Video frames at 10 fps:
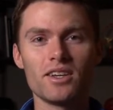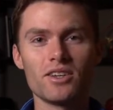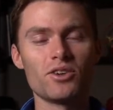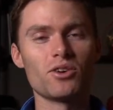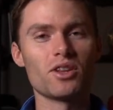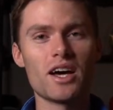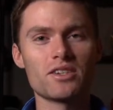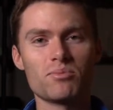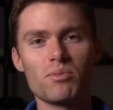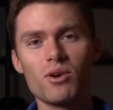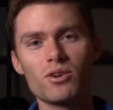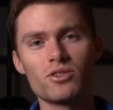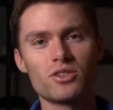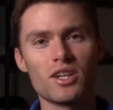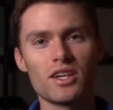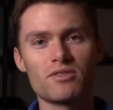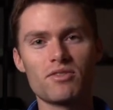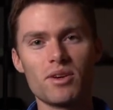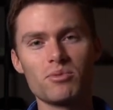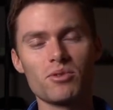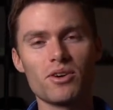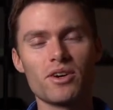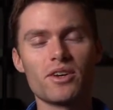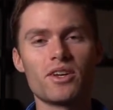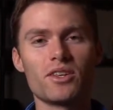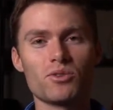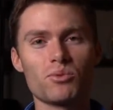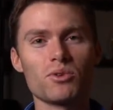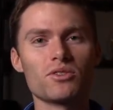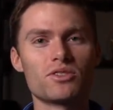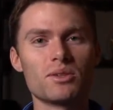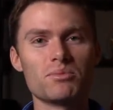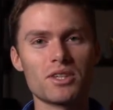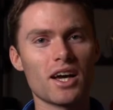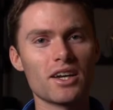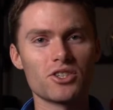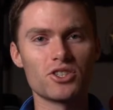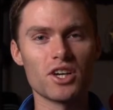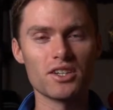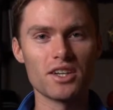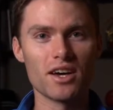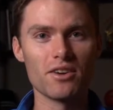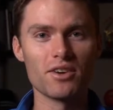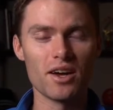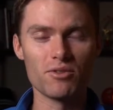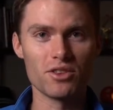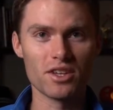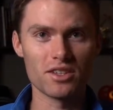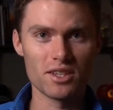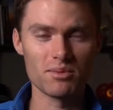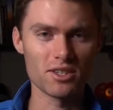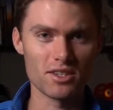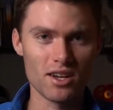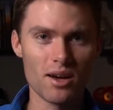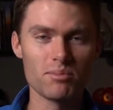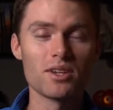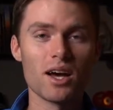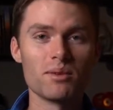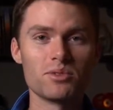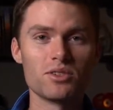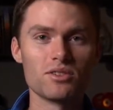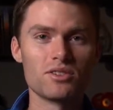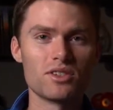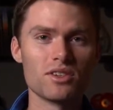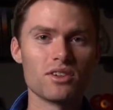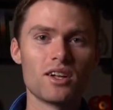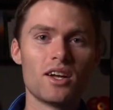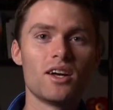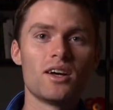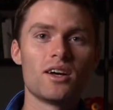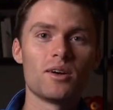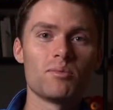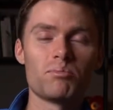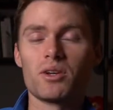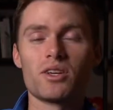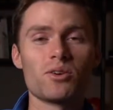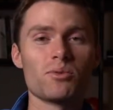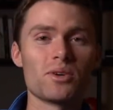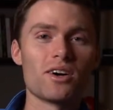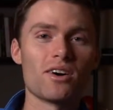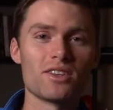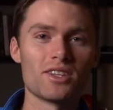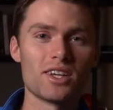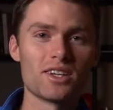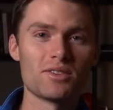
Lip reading: Last March, last February, the world seemed to kind of shut down. Everything seemed to stop. Time stood still. But here we are at the end